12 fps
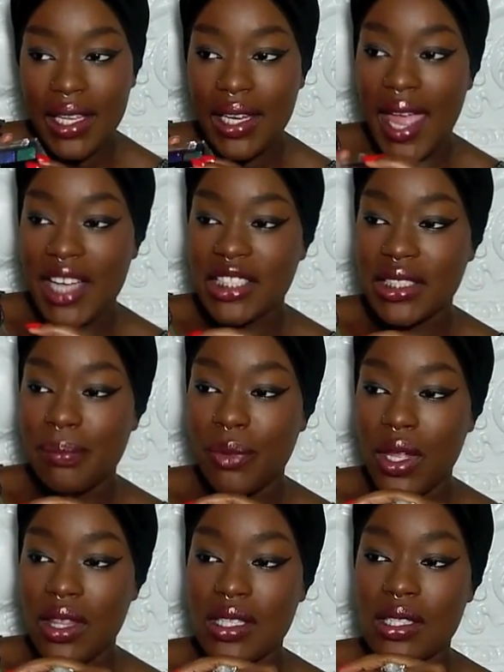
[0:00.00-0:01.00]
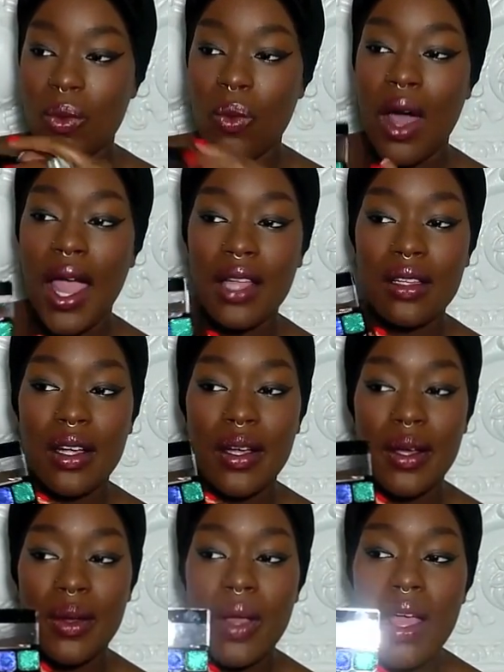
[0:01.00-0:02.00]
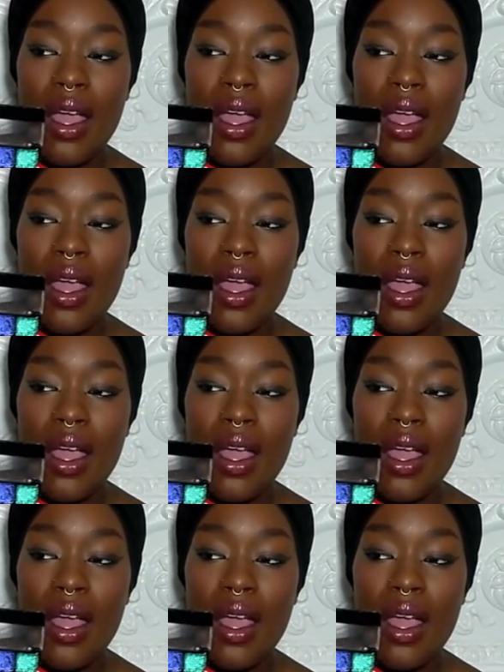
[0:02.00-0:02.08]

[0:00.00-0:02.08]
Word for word: and I actually bought this a while ago,